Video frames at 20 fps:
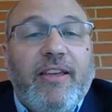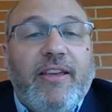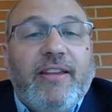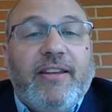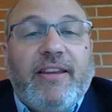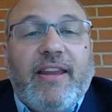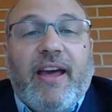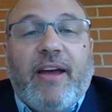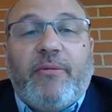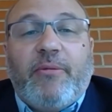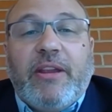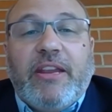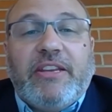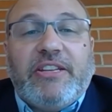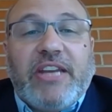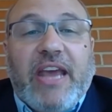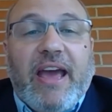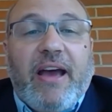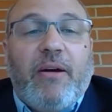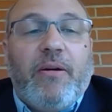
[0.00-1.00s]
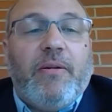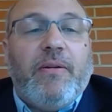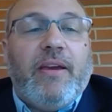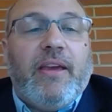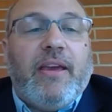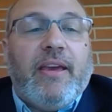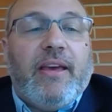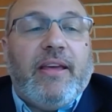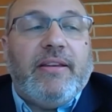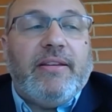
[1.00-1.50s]
not reach out,
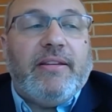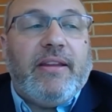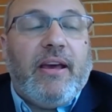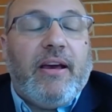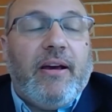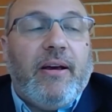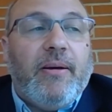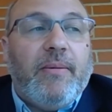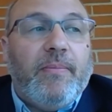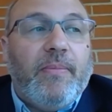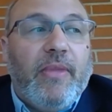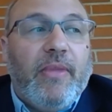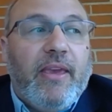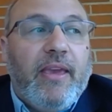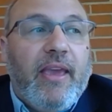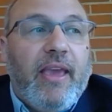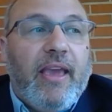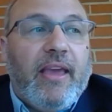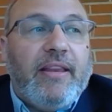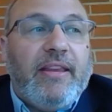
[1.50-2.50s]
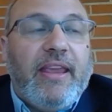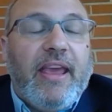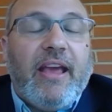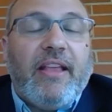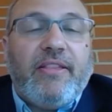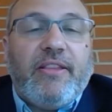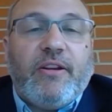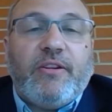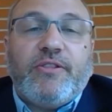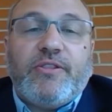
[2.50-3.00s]
and yet
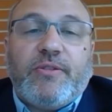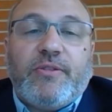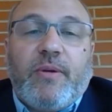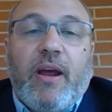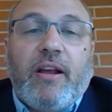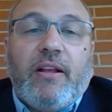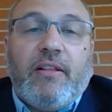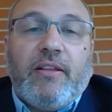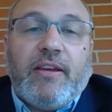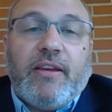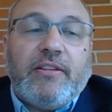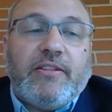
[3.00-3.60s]
they're struggling.